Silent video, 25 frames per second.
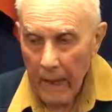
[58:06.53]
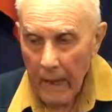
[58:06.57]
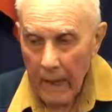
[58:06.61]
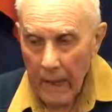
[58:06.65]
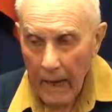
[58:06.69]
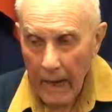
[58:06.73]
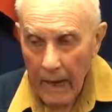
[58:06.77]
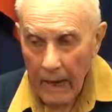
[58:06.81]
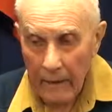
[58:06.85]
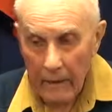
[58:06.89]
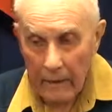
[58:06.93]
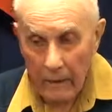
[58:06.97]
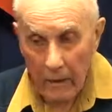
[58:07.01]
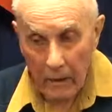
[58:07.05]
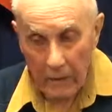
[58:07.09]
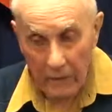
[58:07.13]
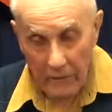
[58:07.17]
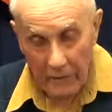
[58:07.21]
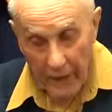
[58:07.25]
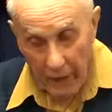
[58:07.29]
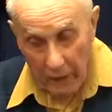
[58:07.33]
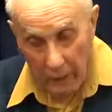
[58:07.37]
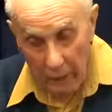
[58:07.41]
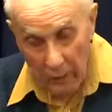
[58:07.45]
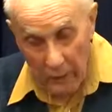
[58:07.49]
And
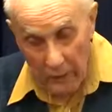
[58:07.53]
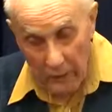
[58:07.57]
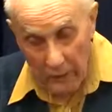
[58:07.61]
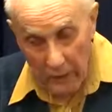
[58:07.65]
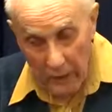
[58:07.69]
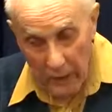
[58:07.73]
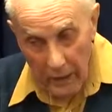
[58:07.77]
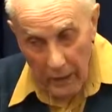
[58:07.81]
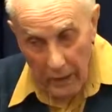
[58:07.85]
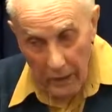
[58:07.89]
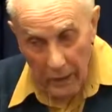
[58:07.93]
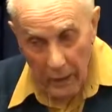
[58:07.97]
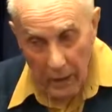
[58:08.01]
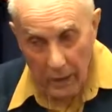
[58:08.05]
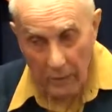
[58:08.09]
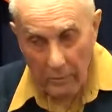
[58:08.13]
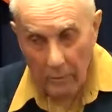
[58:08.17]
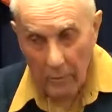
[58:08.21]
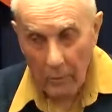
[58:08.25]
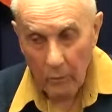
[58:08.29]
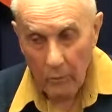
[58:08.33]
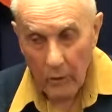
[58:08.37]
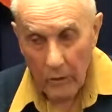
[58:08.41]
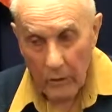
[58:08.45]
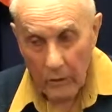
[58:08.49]
that one there,
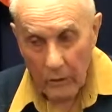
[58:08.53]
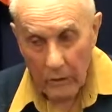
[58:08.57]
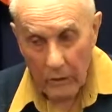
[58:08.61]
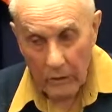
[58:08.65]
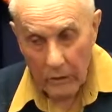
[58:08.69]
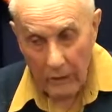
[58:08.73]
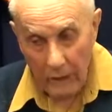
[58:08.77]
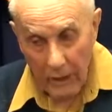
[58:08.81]
we could